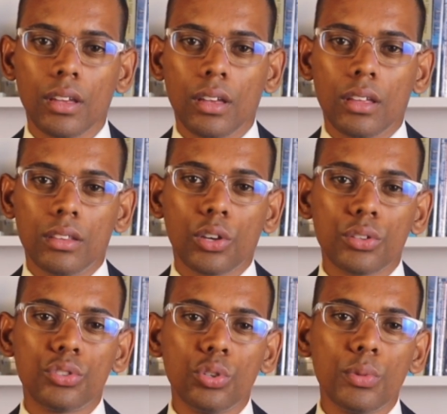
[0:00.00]
The
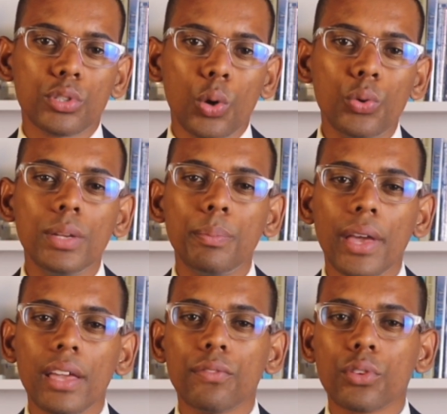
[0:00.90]
consumers only
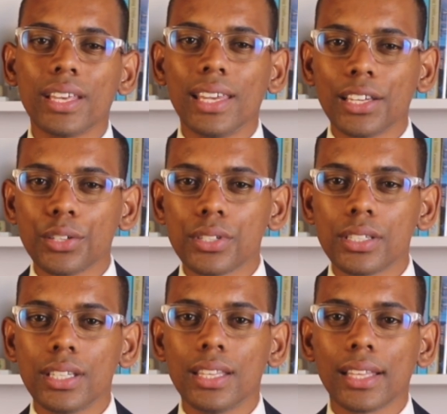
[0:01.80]
pay for the
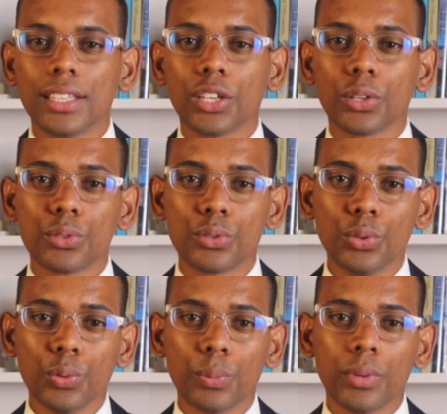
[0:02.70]
electricity that they
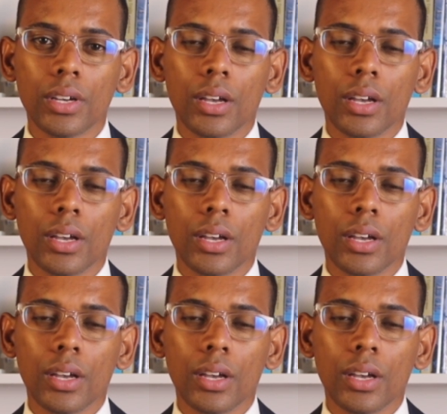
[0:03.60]
consume